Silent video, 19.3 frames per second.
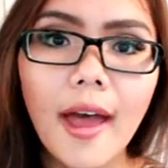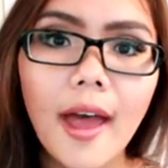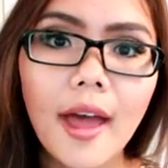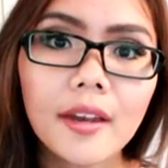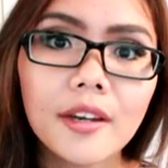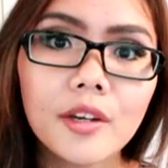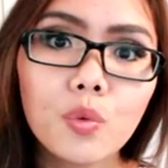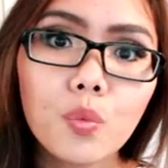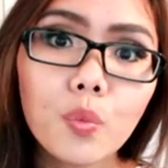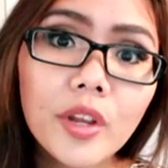
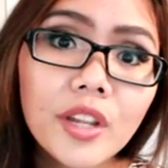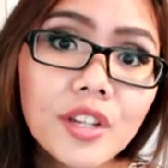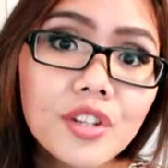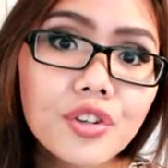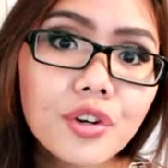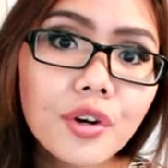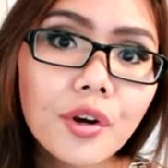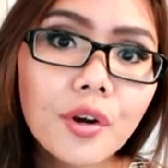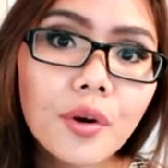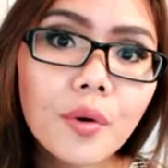And in
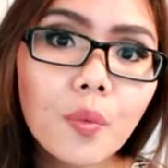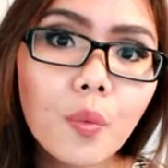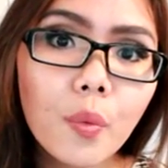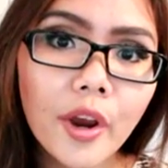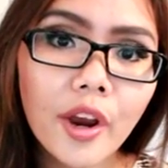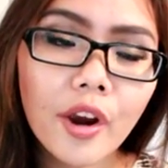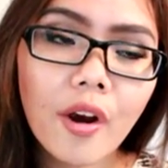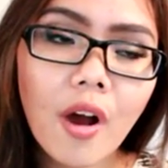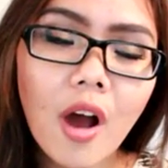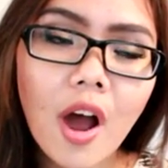winter,
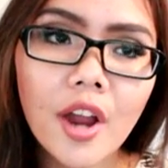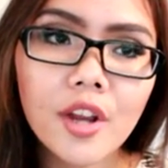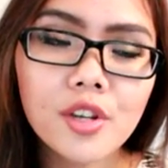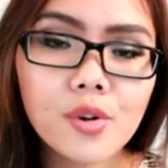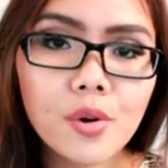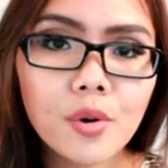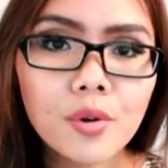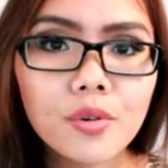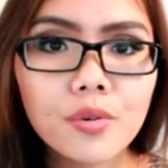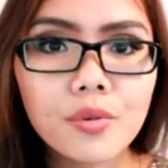where I
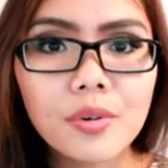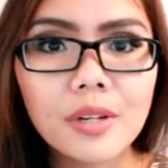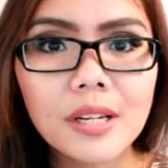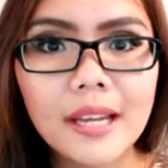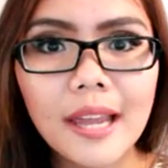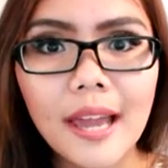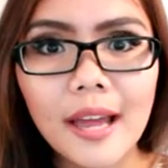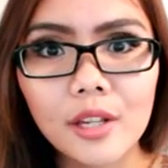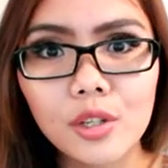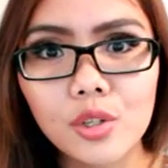don't
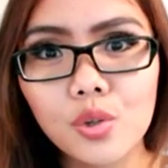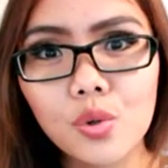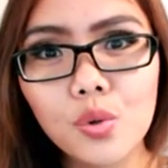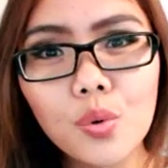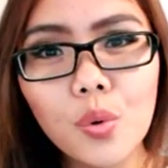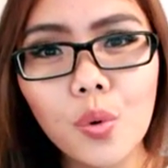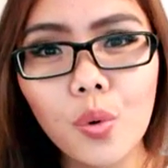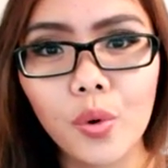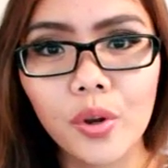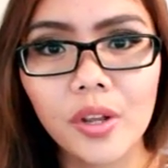really get
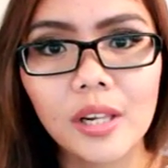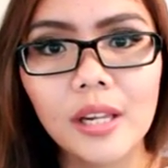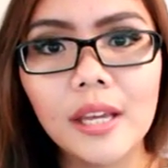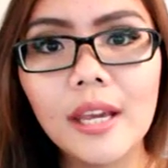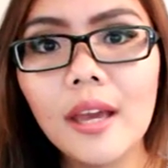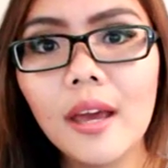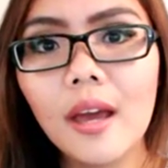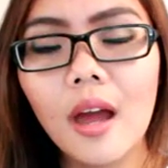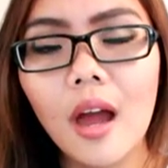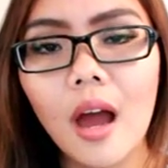too
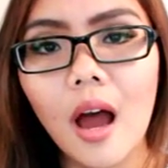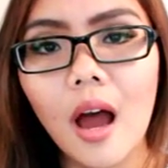oily,